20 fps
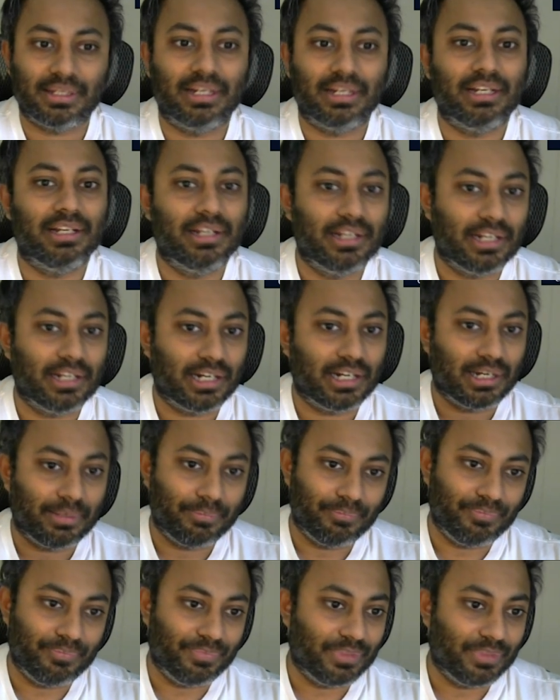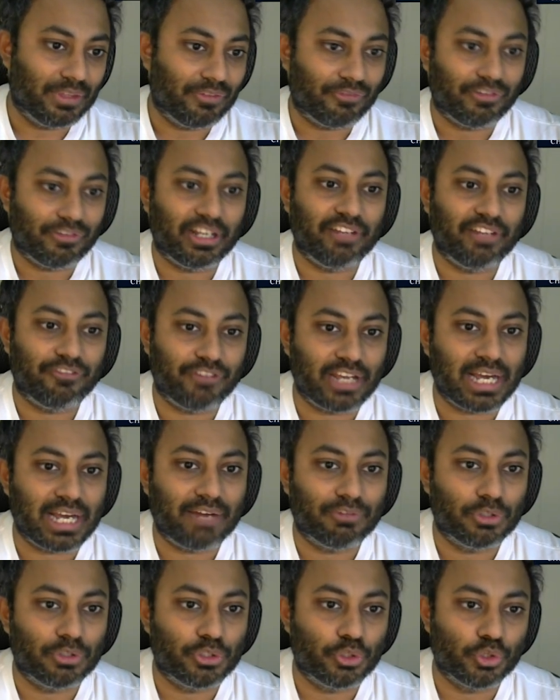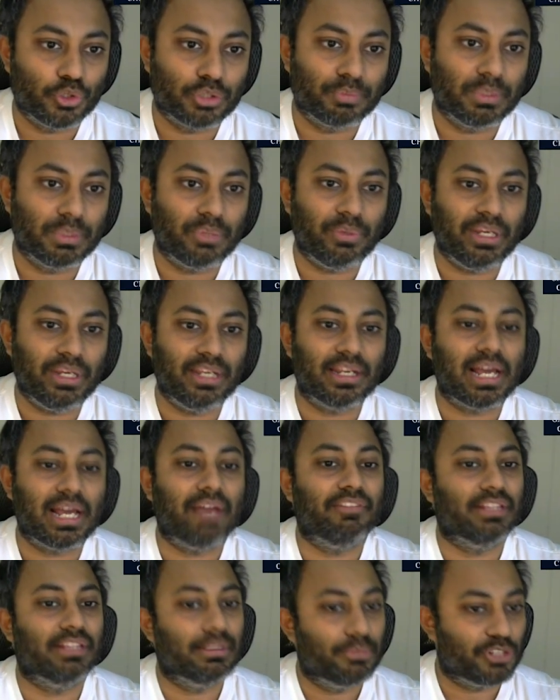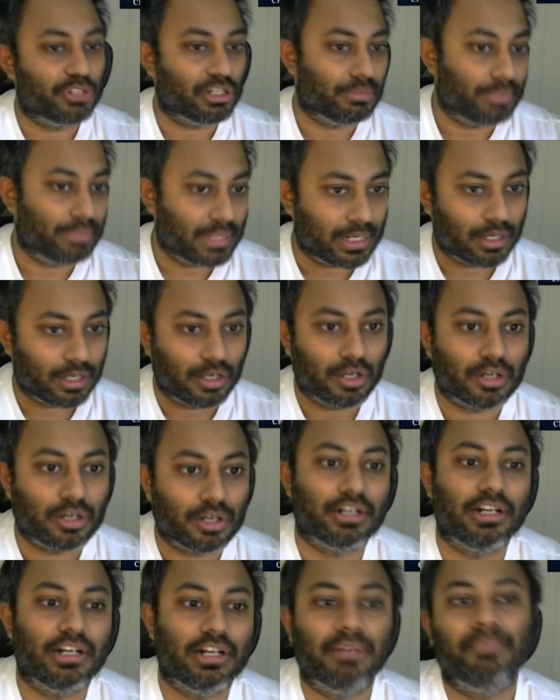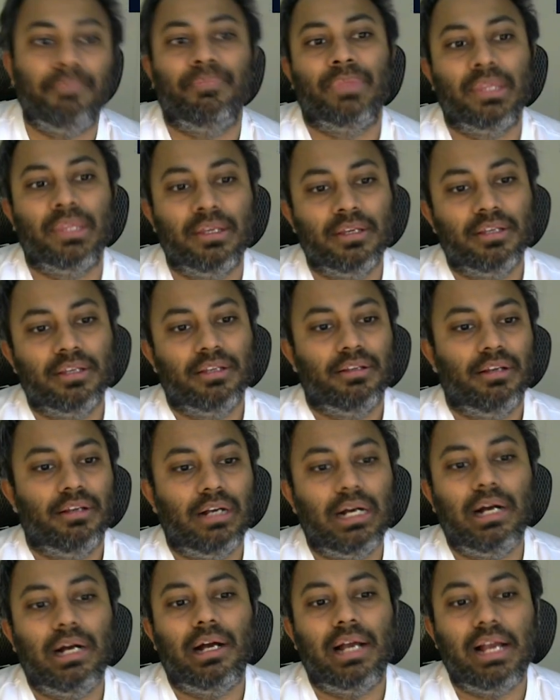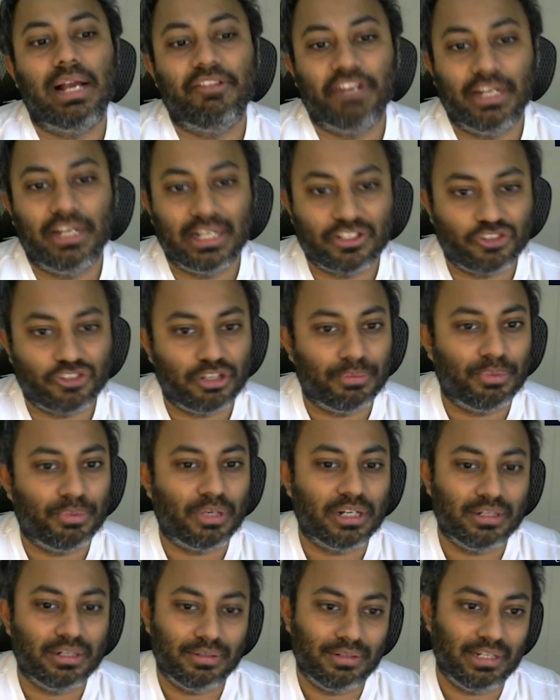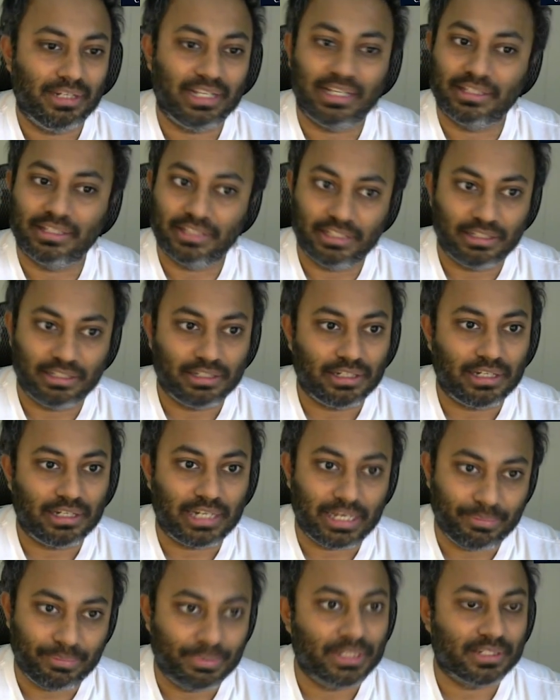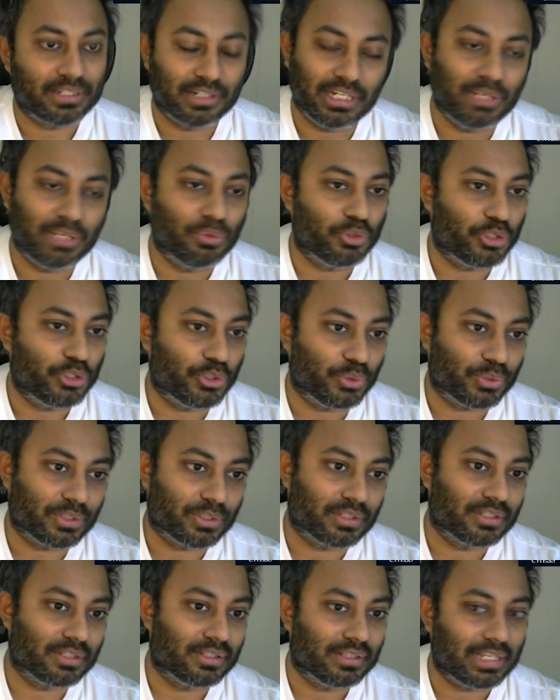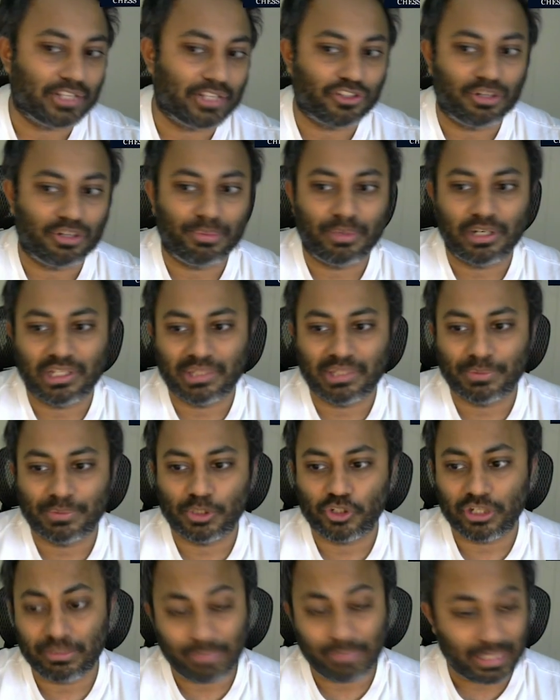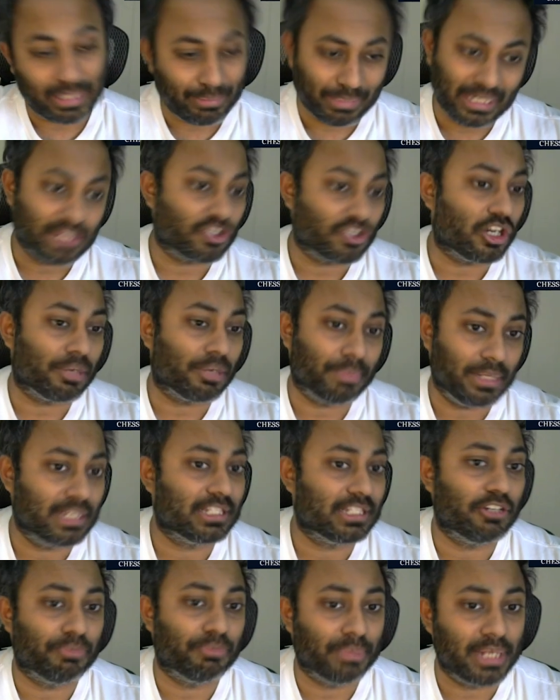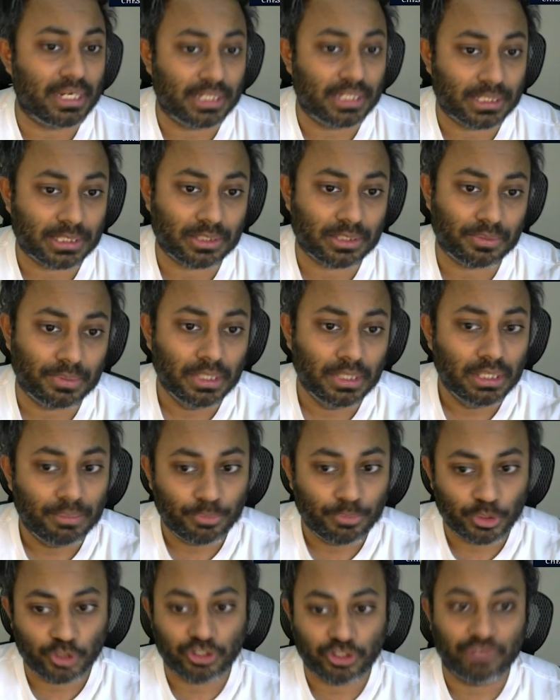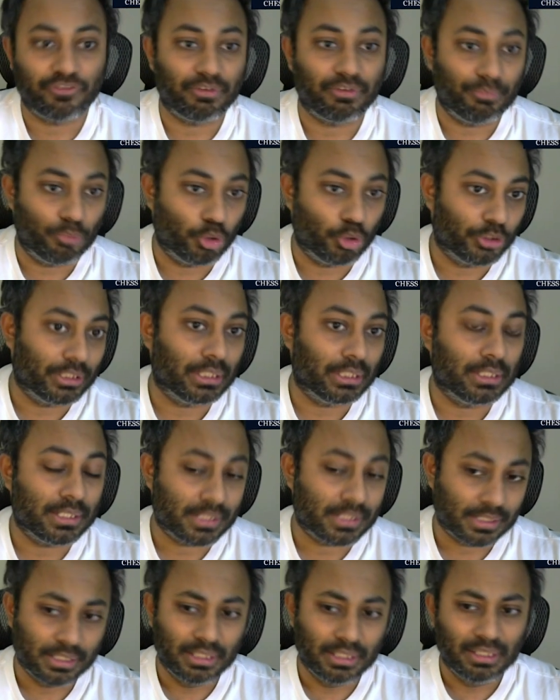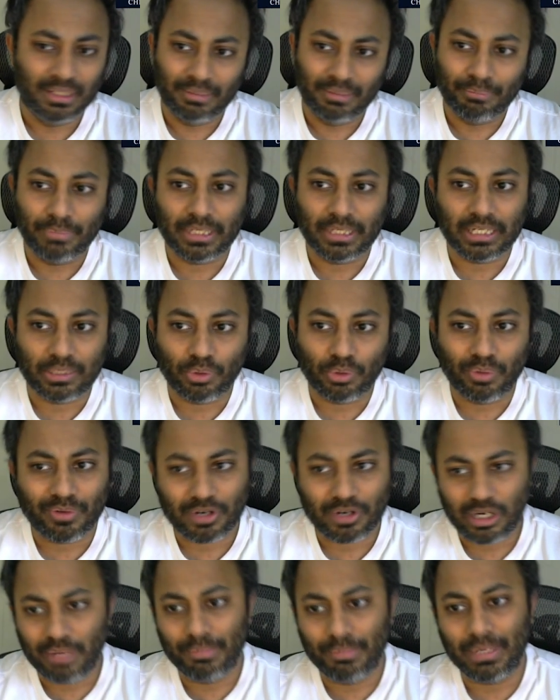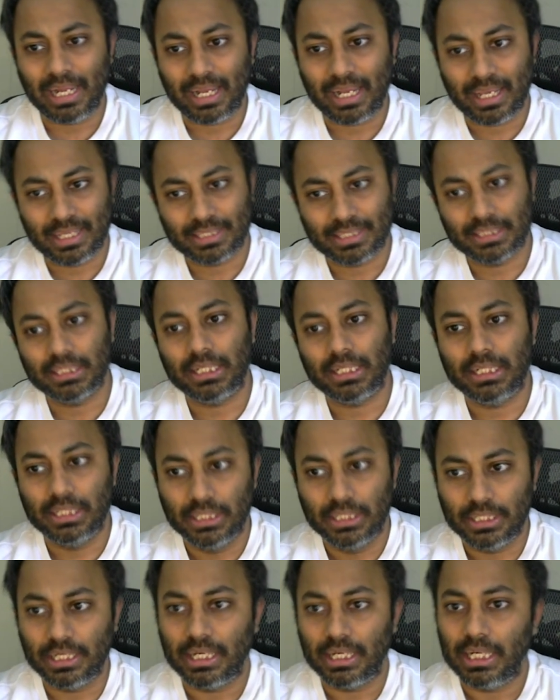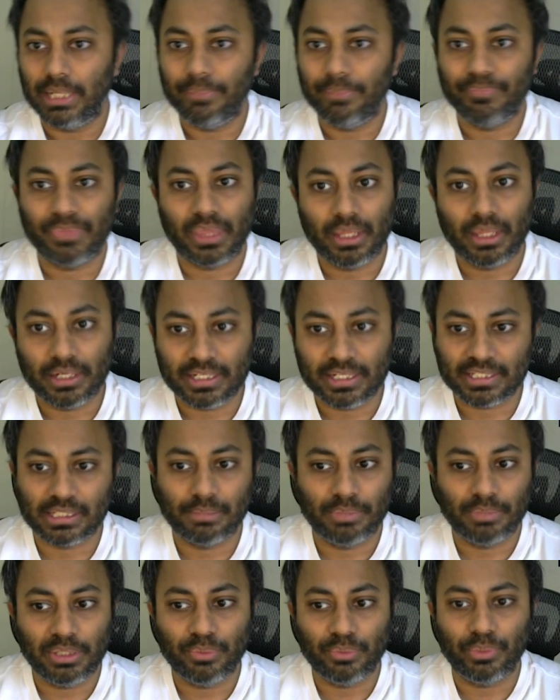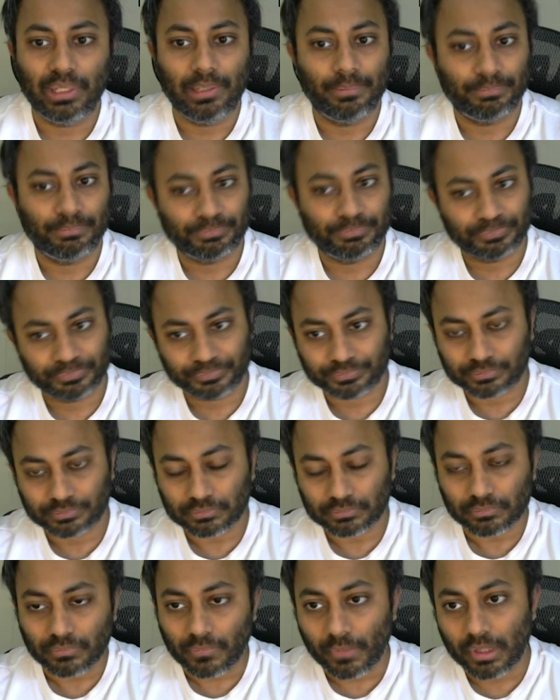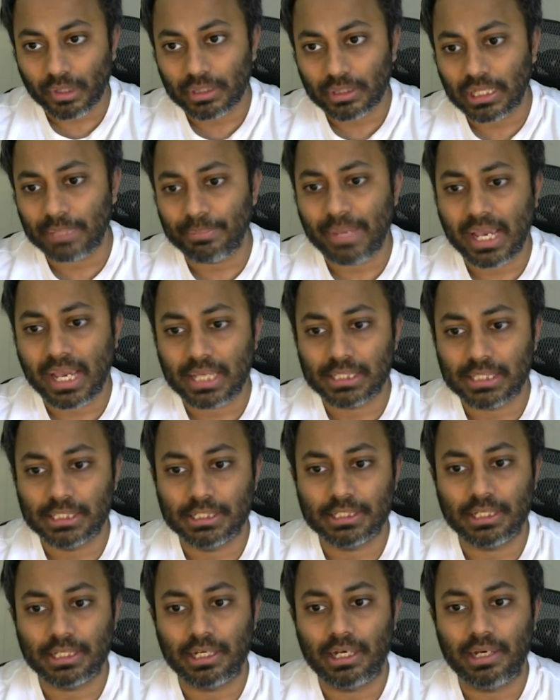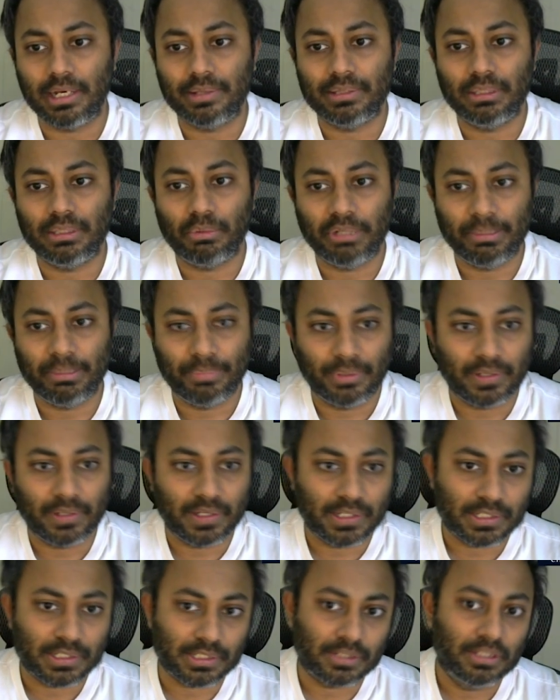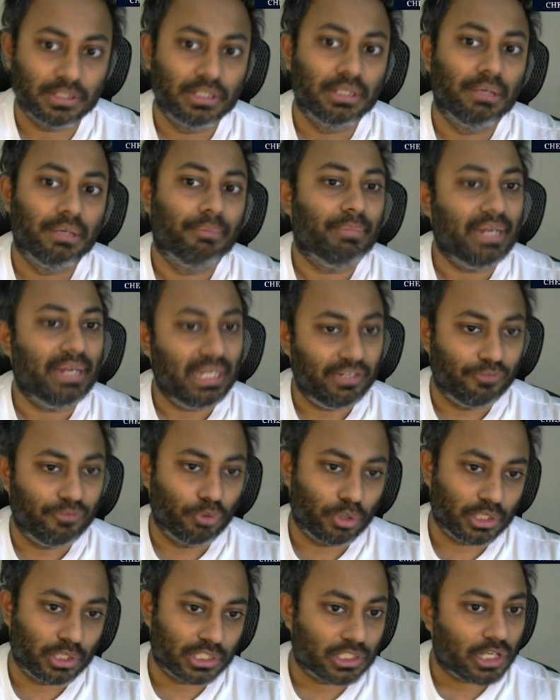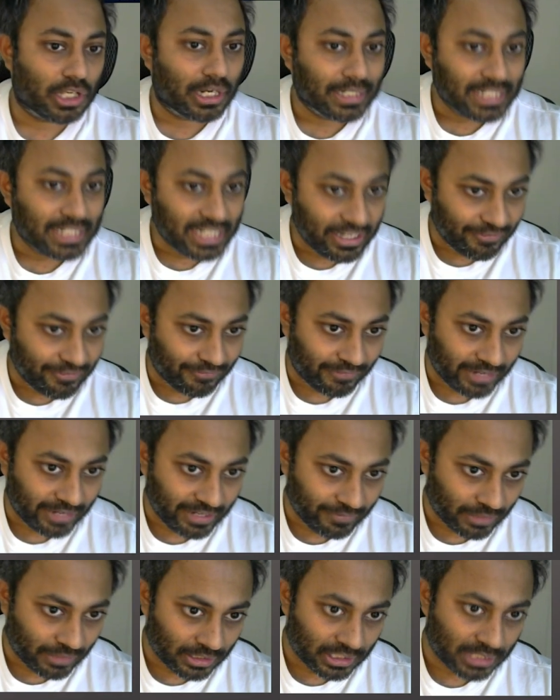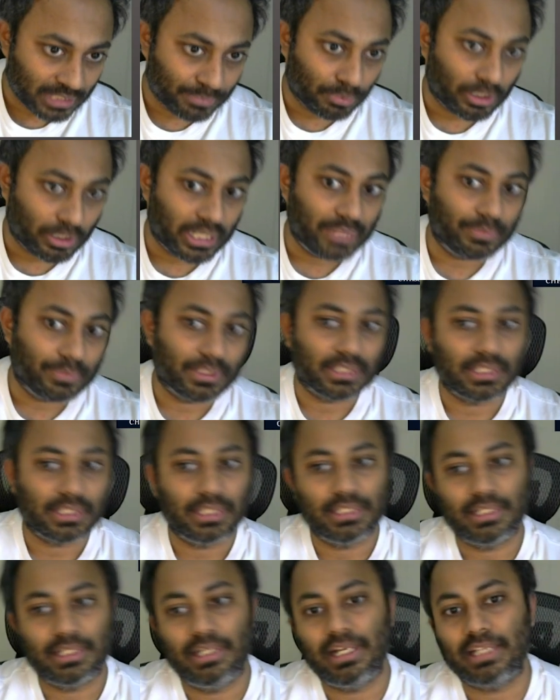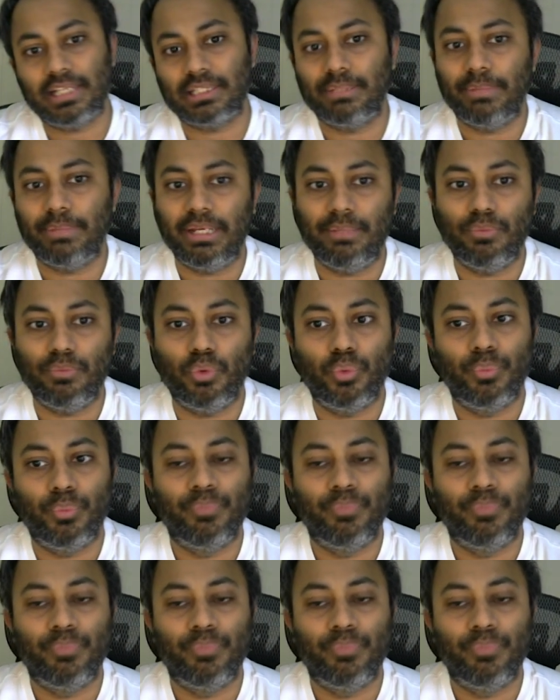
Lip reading: And if we have to choose between having the bishop pair or having an extra pawn, like, I think I personally would choose the extra pawn in this position. Many strong players have played this position from both colors, but overall black has done reasonably well. That makes the white players mainly focus on e5 at this point, which is considered as the main move.